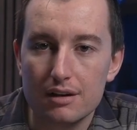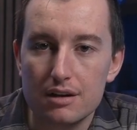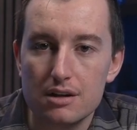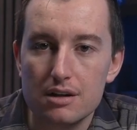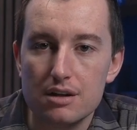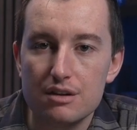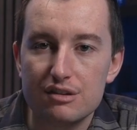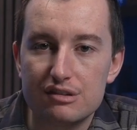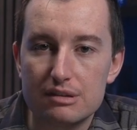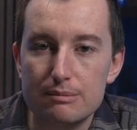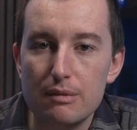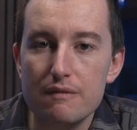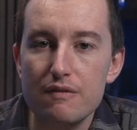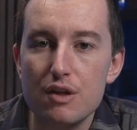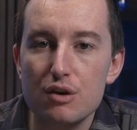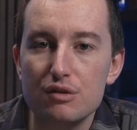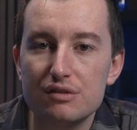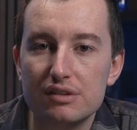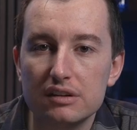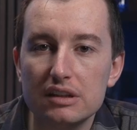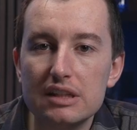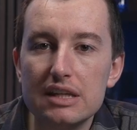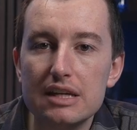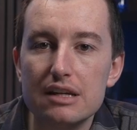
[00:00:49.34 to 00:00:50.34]
Some of those
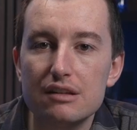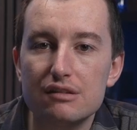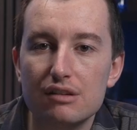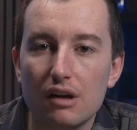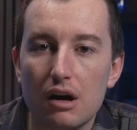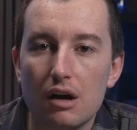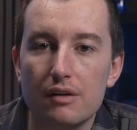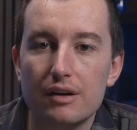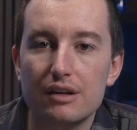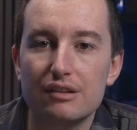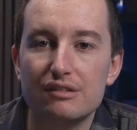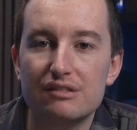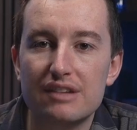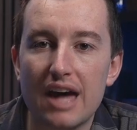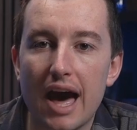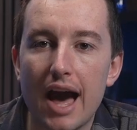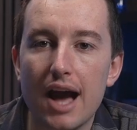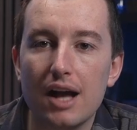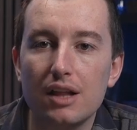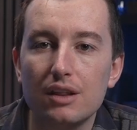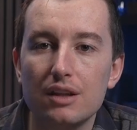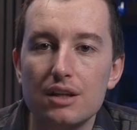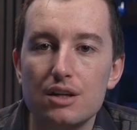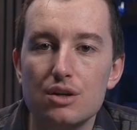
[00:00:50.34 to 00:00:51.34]
leads are
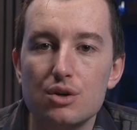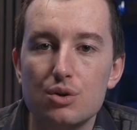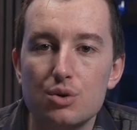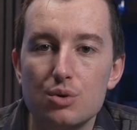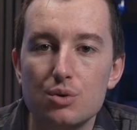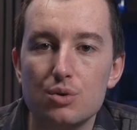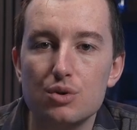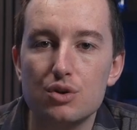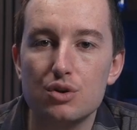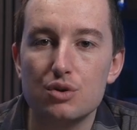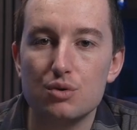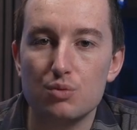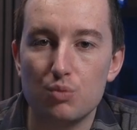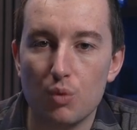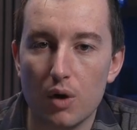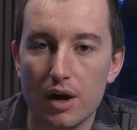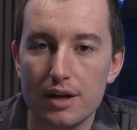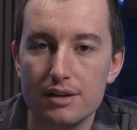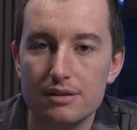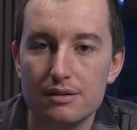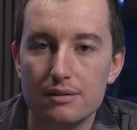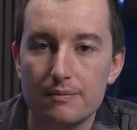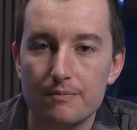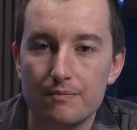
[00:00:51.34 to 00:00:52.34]
exactly who you want.